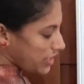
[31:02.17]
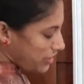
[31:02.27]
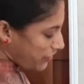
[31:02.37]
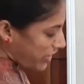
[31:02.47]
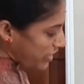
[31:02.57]

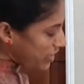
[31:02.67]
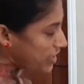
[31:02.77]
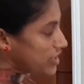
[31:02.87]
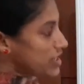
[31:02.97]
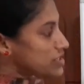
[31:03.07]

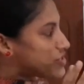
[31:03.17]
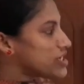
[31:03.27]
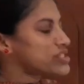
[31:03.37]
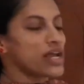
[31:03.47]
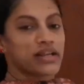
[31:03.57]
Anyway,
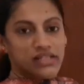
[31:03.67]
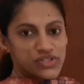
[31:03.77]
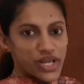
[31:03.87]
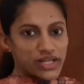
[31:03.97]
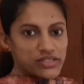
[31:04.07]
just
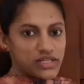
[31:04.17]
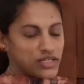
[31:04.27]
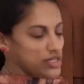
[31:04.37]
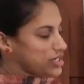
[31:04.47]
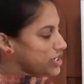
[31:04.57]
understand
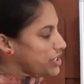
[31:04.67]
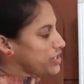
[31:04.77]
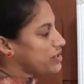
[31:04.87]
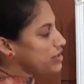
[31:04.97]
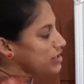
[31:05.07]

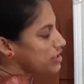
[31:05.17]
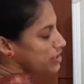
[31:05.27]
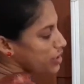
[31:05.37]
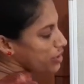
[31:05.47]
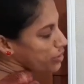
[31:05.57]
here
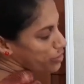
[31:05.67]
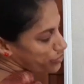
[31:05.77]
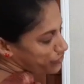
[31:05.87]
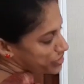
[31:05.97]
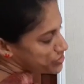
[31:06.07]

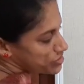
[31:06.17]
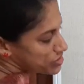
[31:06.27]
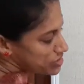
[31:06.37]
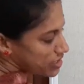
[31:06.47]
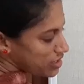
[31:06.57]
which
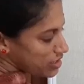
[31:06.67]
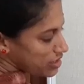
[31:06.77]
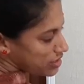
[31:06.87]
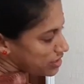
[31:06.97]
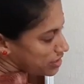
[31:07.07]
is the
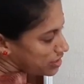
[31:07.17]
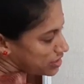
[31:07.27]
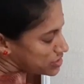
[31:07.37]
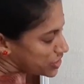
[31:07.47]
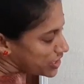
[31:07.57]

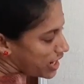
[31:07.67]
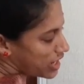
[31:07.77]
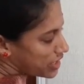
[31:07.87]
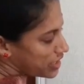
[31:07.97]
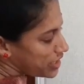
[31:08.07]

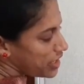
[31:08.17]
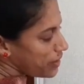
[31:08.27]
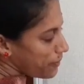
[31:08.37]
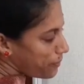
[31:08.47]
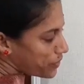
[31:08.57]

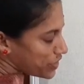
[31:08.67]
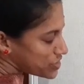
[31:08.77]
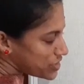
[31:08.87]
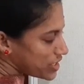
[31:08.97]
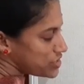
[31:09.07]
tRNA
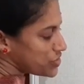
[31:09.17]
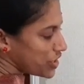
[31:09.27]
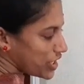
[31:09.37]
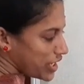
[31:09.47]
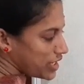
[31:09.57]
present
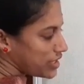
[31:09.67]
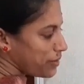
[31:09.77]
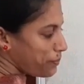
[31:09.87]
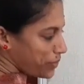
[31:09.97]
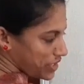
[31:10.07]
in
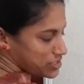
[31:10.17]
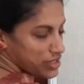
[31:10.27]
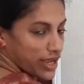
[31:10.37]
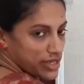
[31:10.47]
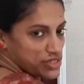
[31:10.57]
the P
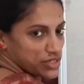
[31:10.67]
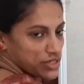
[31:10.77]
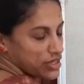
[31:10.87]
site